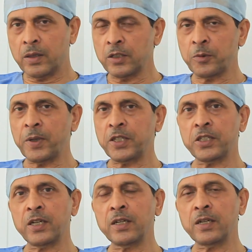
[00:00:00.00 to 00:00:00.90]
This
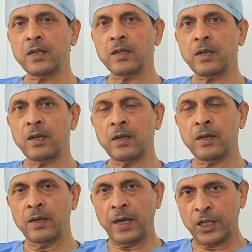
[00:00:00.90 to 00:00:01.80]
patient
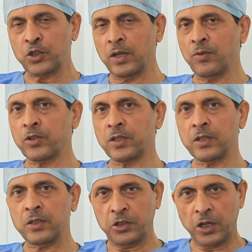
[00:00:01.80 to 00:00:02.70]
actually was
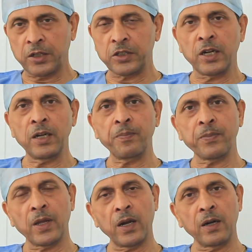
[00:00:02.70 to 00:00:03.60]
in Sharjah,
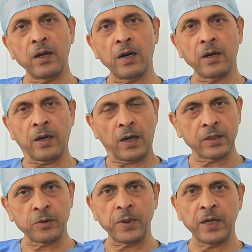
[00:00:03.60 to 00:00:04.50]
and her
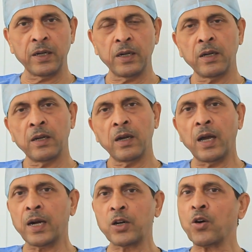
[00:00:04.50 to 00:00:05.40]
husband
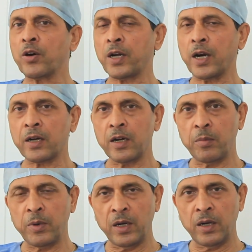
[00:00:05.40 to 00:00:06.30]
had
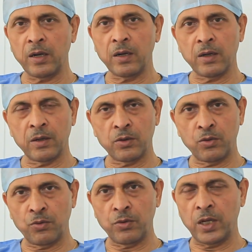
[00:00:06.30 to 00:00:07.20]
contacted me
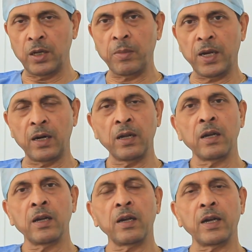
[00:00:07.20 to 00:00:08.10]
through email
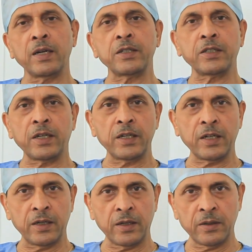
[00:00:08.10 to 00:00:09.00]
and
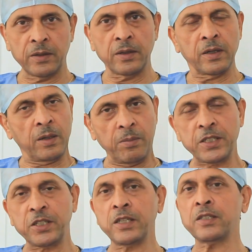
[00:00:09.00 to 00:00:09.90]
sent her
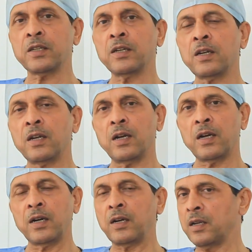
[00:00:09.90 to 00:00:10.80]
images.
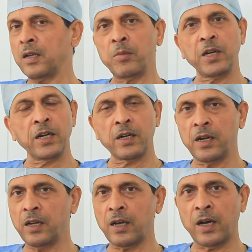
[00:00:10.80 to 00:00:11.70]
And
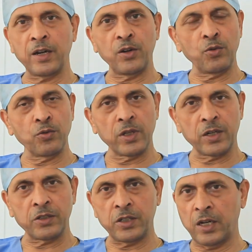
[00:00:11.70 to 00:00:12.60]
immediately I knew
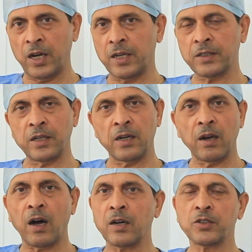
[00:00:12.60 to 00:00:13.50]
that she has a
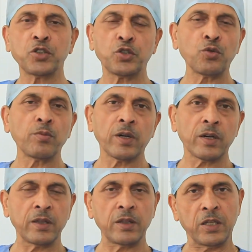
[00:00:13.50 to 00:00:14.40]
large
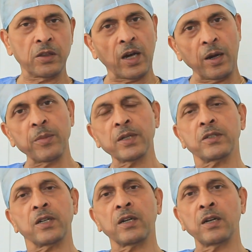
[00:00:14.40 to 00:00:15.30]
tumor in the
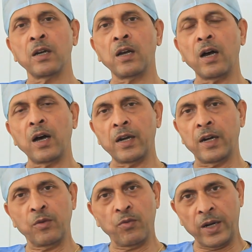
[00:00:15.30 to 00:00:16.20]
thymus, and I
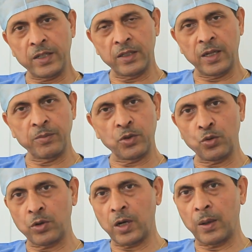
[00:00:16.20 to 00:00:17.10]
advised them
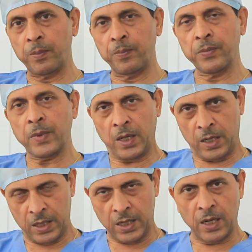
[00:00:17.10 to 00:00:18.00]
to come
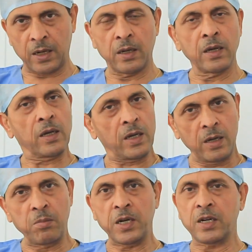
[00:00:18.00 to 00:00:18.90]
here
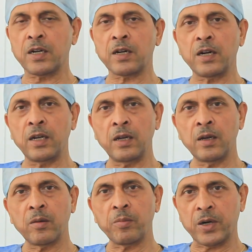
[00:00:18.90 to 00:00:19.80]
immediately,
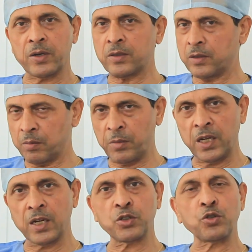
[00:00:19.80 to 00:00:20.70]
because
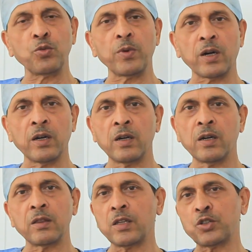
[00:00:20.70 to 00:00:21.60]
being a tumor,
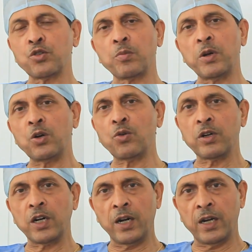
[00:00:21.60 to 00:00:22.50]
there should be no
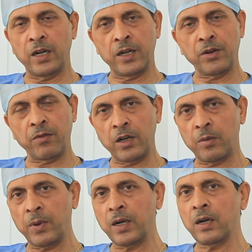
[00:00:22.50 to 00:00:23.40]
delay in
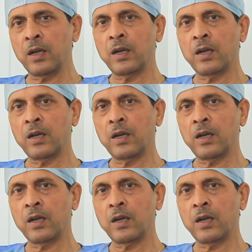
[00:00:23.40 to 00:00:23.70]
treatment.